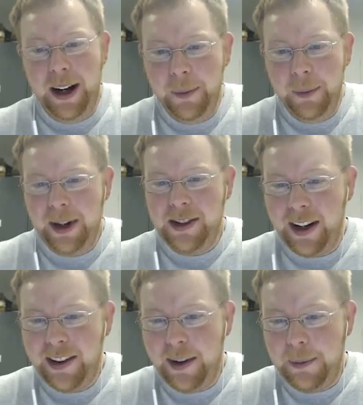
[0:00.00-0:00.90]
Morgan
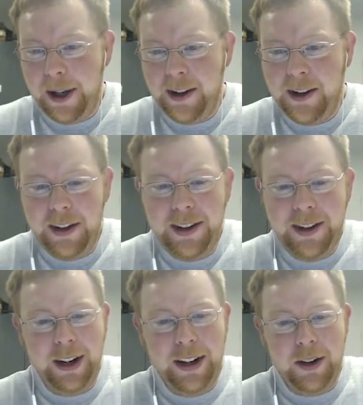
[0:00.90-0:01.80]
Jackson, a PhD
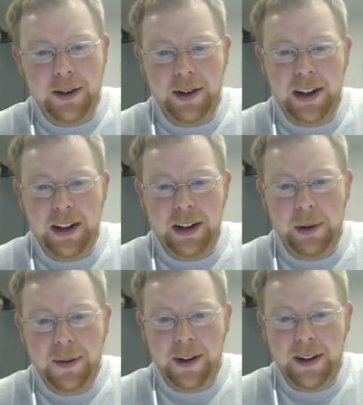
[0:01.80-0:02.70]
student at the University of
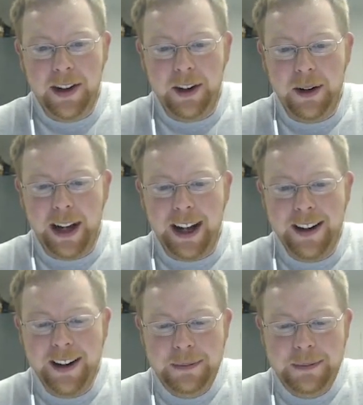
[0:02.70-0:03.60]
Guelph in Ontario, Canada.